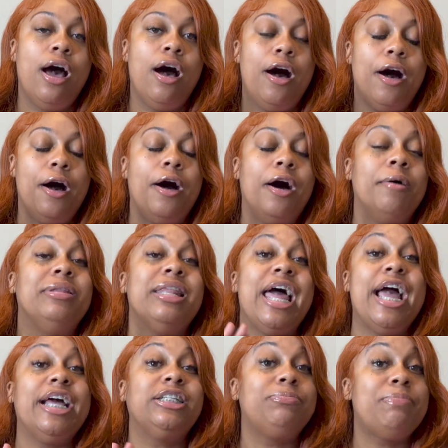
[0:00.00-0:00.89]
um,
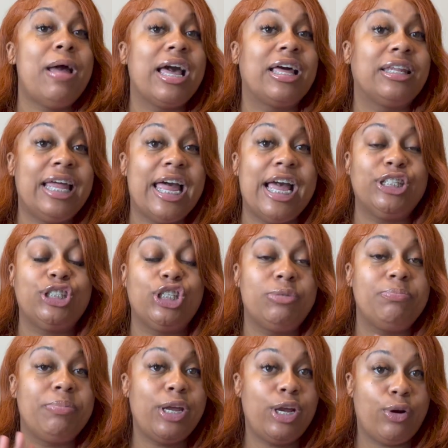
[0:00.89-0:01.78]
lash pack
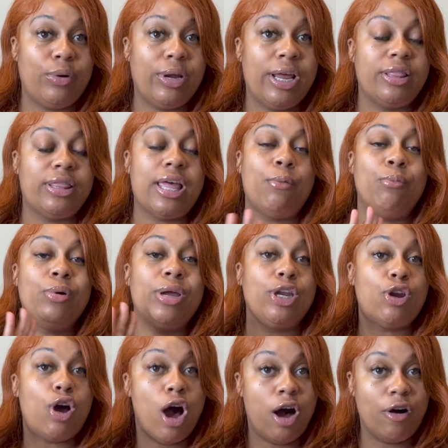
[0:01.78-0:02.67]
lashes period that we
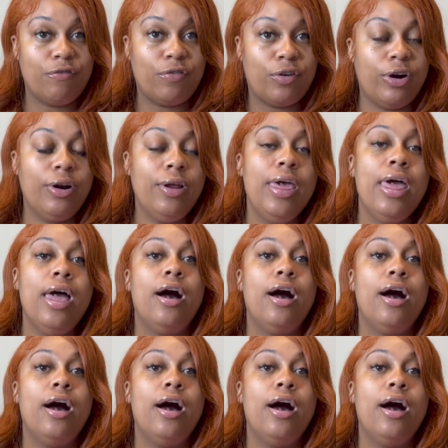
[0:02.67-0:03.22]
can offer.